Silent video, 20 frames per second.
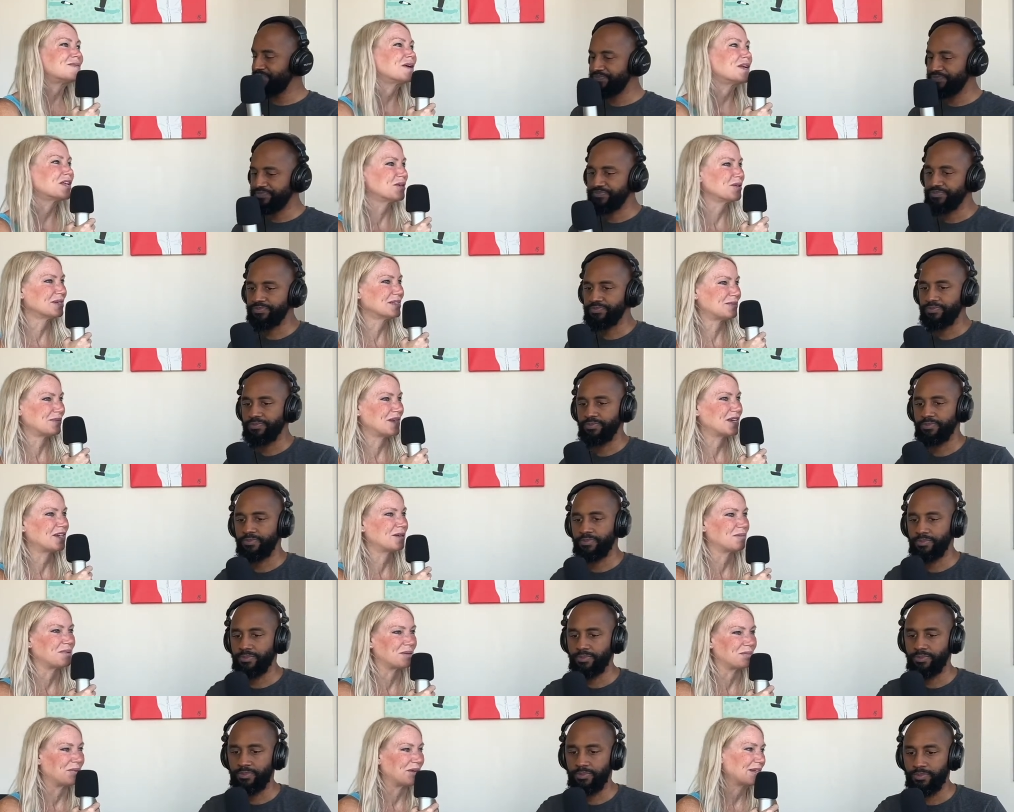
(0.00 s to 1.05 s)
Speaker 1: point, USB could
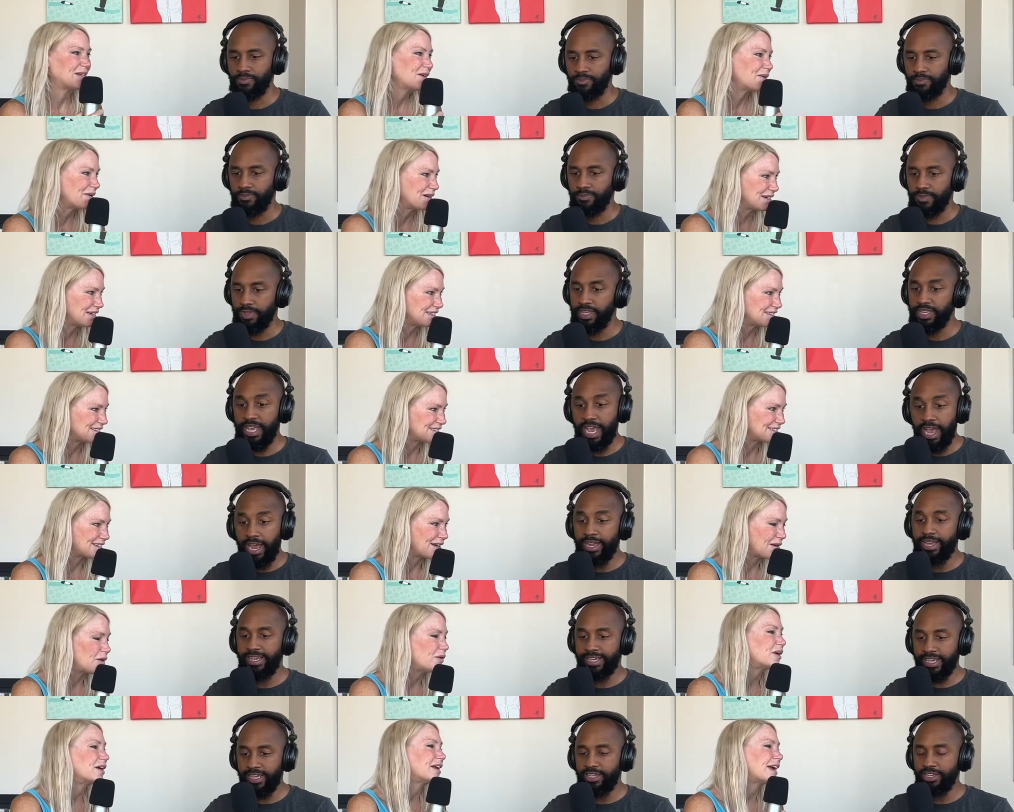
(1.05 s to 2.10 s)
be Bitcoin and stuff.
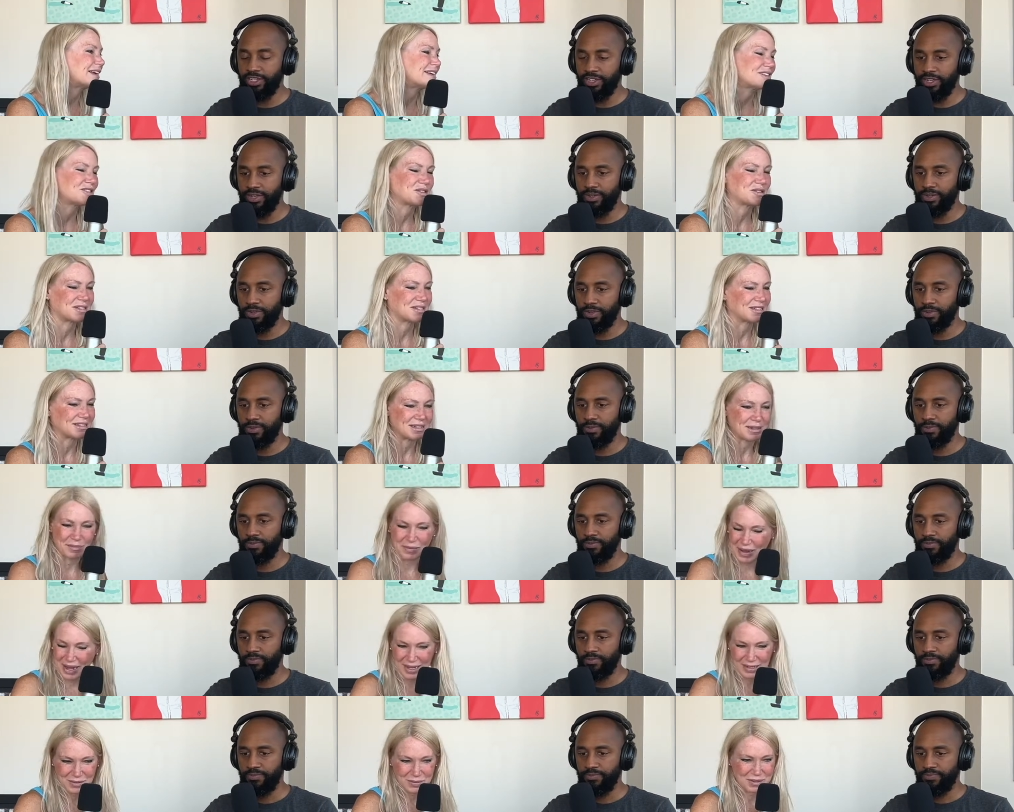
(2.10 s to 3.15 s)
Well, I guess you still need
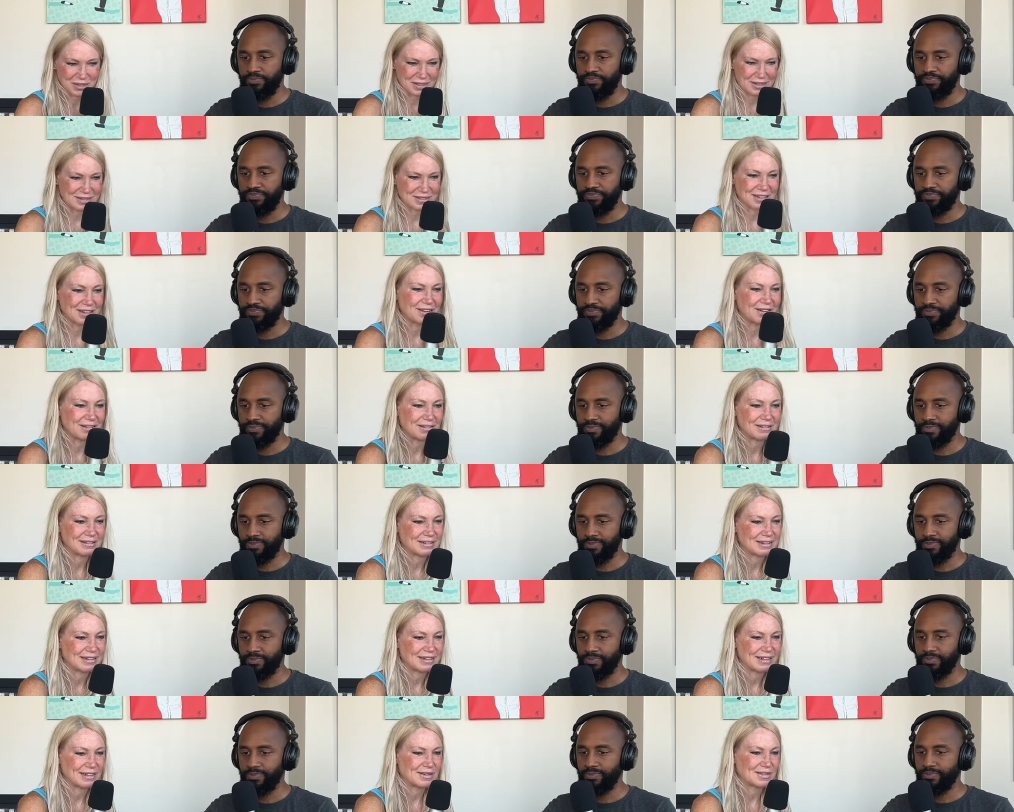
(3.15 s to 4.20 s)
passwords. So
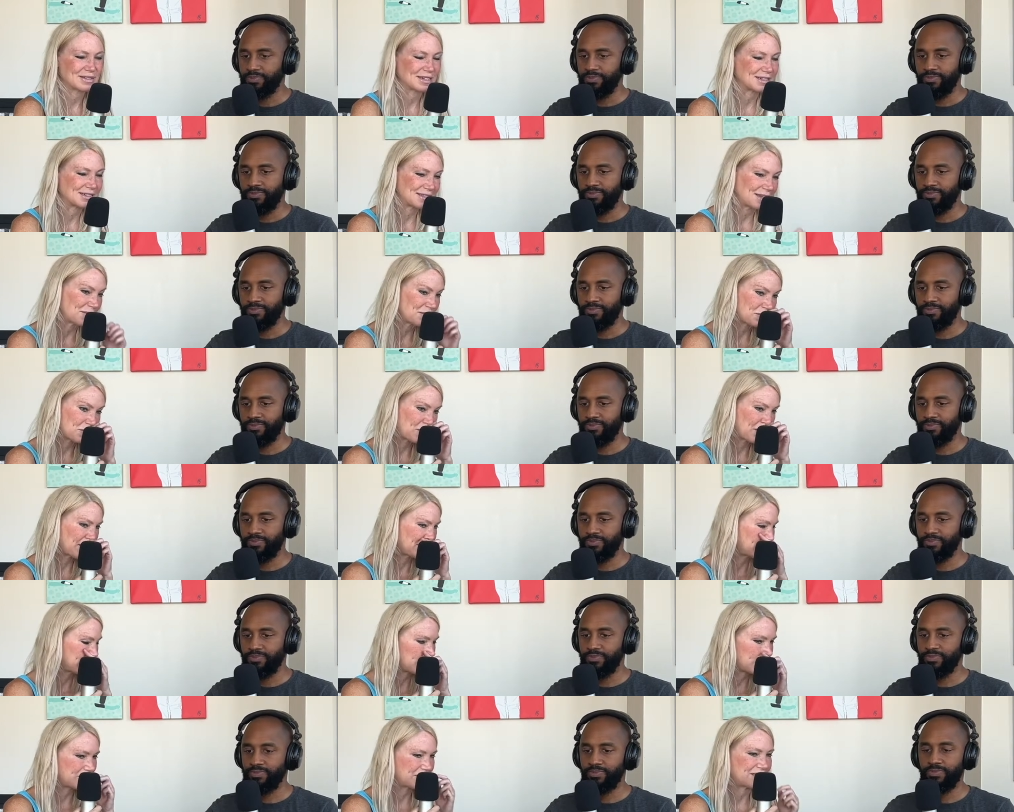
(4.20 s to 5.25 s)
I was going to say, I'm surprised
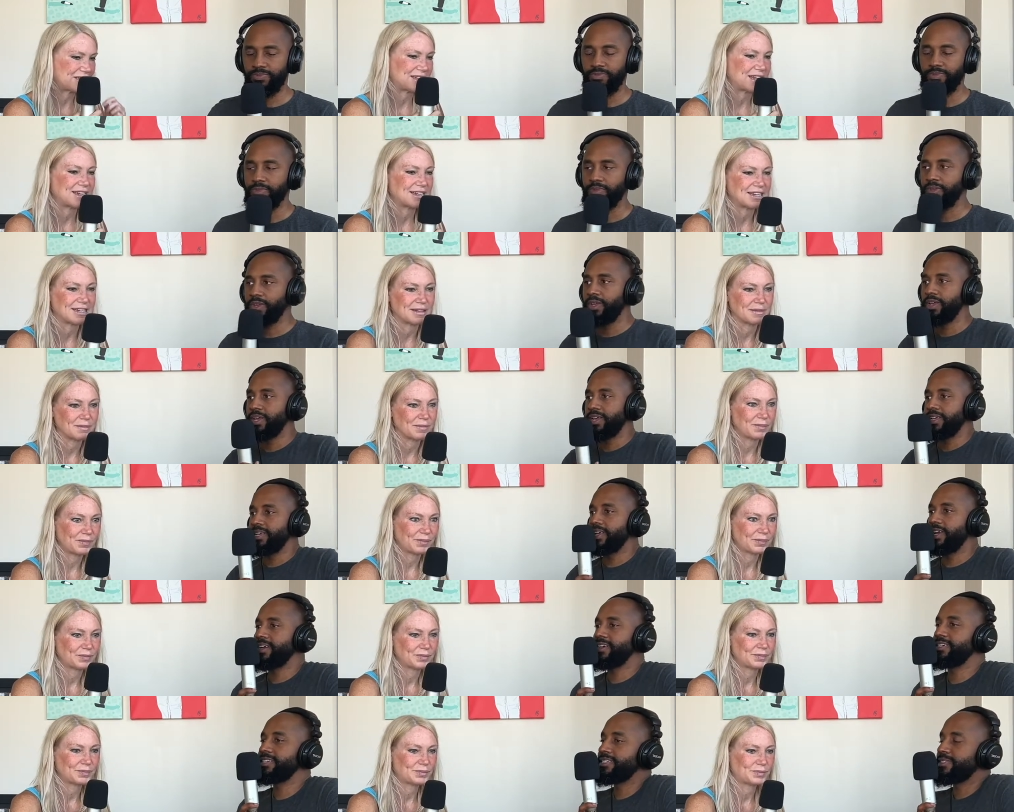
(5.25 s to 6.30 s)
they wouldn't take it.
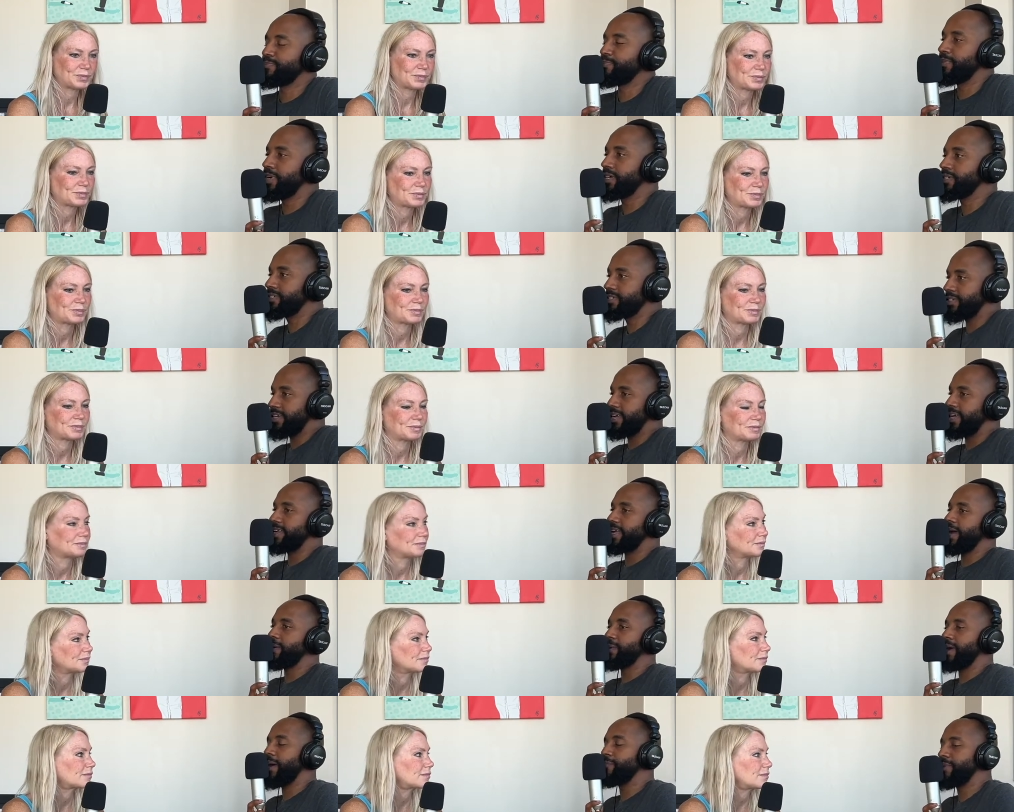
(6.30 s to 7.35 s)
Speaker 2: Yeah, as much.
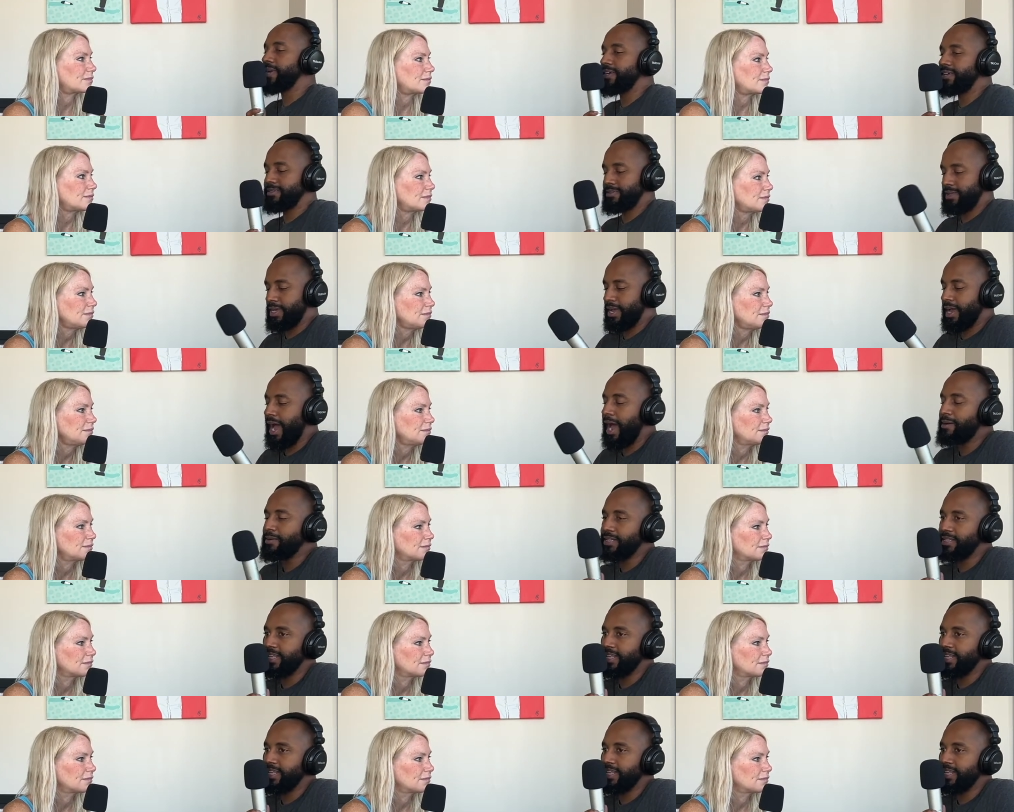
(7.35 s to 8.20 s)
Again, I'm